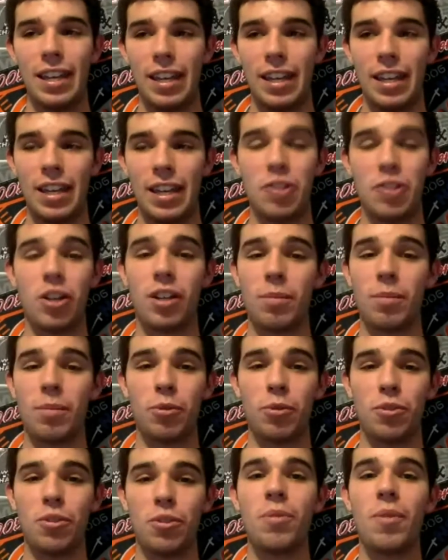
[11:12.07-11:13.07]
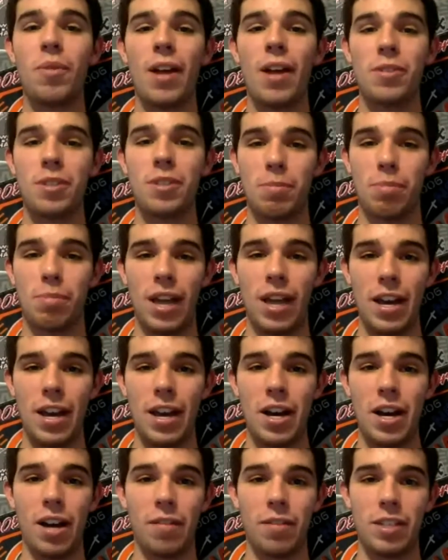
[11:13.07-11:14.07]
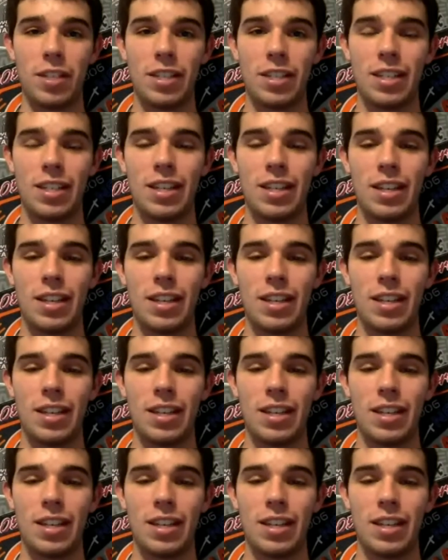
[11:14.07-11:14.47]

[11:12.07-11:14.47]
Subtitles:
He took him through 2 rounds of the playoffs.